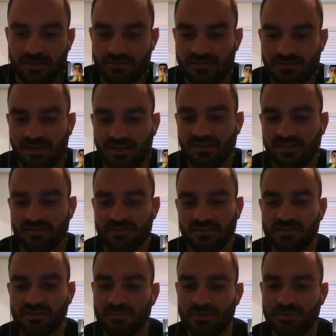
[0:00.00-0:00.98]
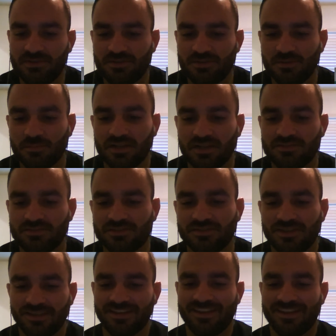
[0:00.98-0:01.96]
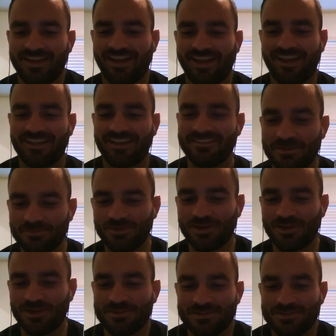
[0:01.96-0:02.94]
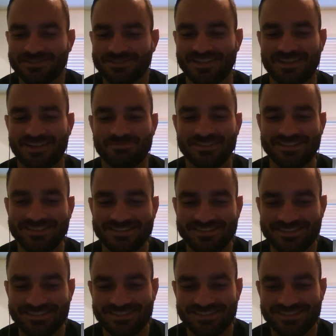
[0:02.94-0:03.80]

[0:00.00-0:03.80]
His takedowns are going to be too much. And we all know what time it is.